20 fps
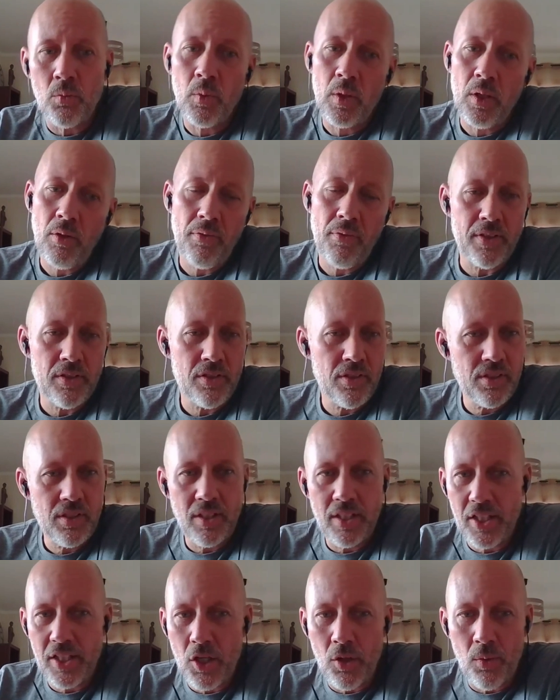Well, they're just
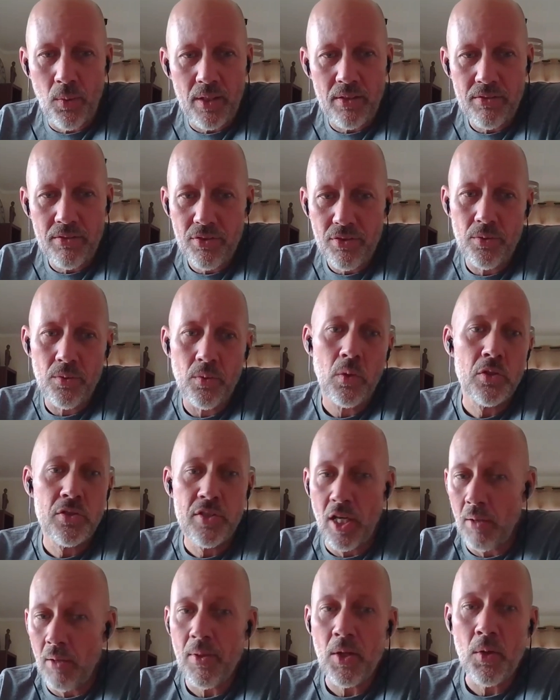going to go into
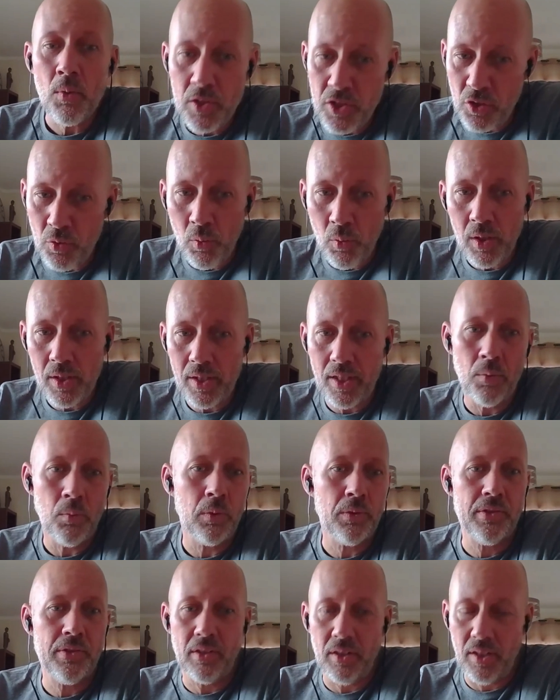tell me what you want and
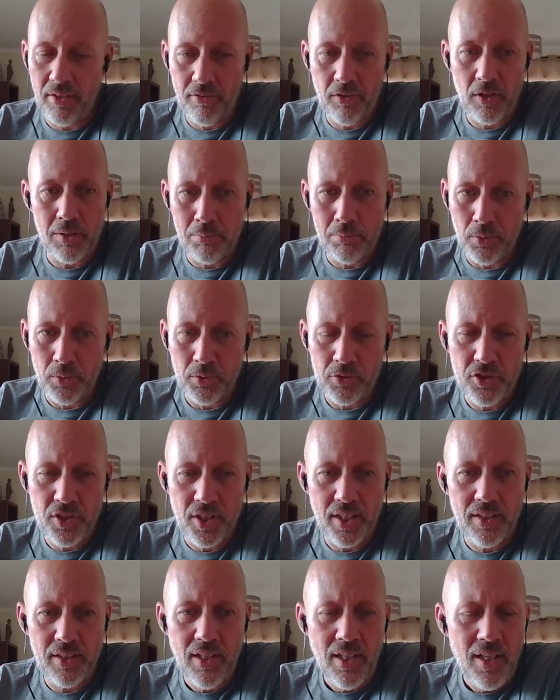we'll deliver it
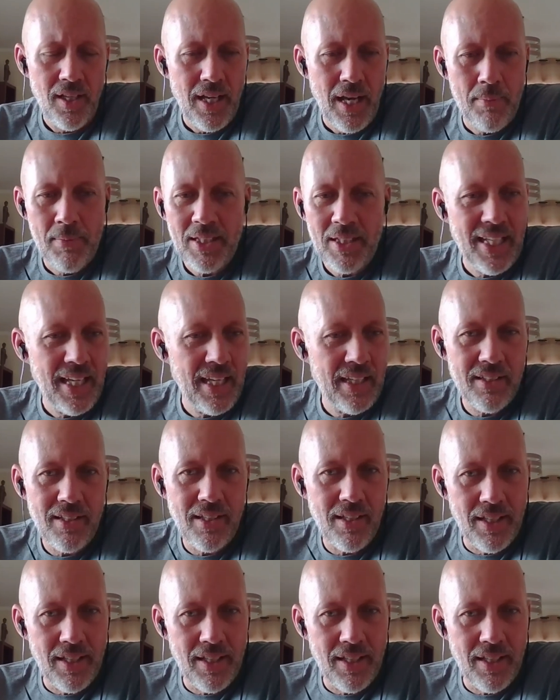bullshit. I mean,